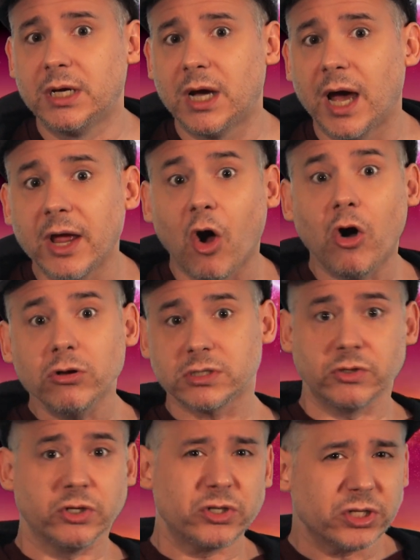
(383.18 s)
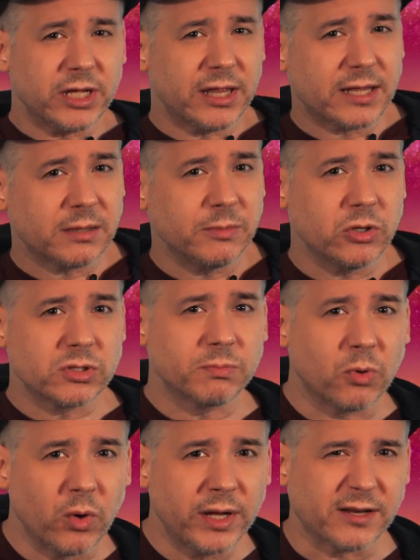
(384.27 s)
I also usually let them use a
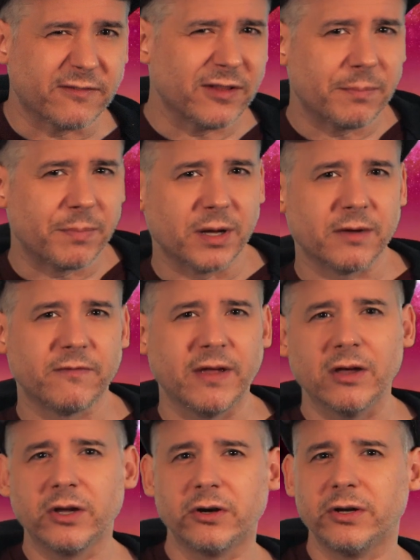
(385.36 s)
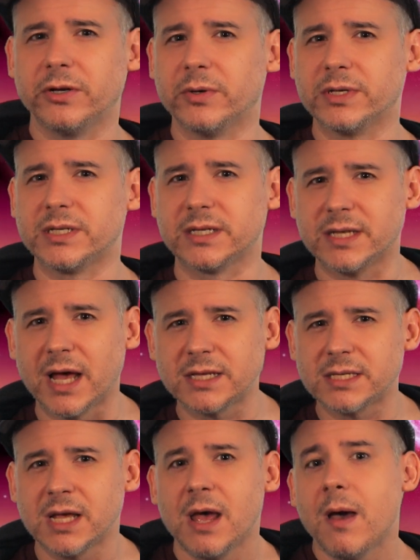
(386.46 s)
point to flip a failure into a success,